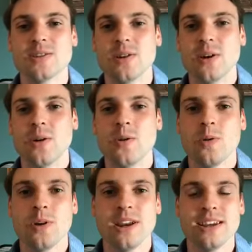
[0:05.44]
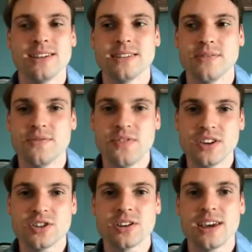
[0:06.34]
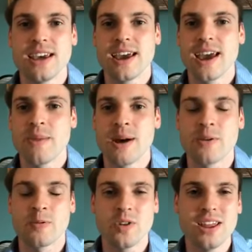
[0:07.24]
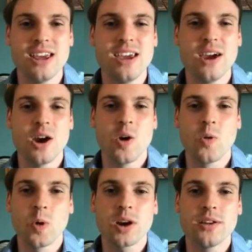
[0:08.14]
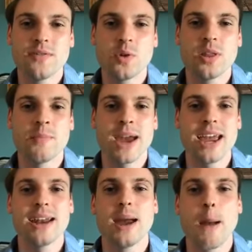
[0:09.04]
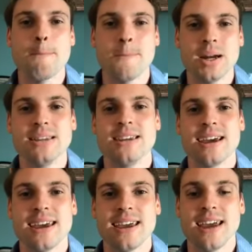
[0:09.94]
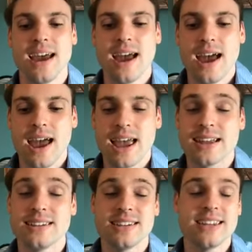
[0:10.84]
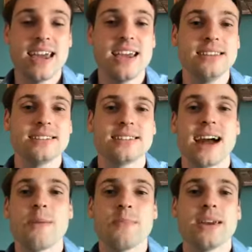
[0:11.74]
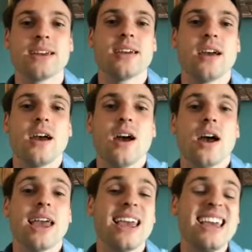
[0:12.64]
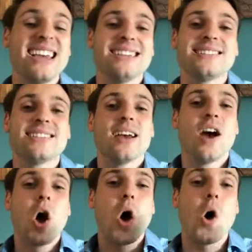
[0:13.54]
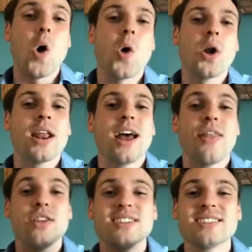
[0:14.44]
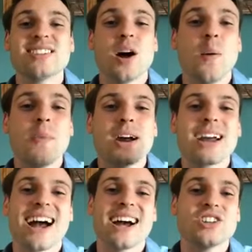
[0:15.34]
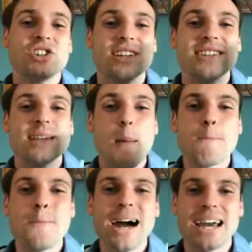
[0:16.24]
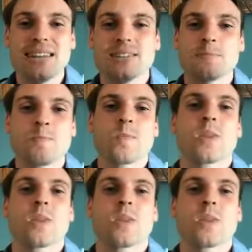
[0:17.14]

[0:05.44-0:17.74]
Let's go. It is officially, am I really working for the man Monday? And today's topic is on the subconscious mind.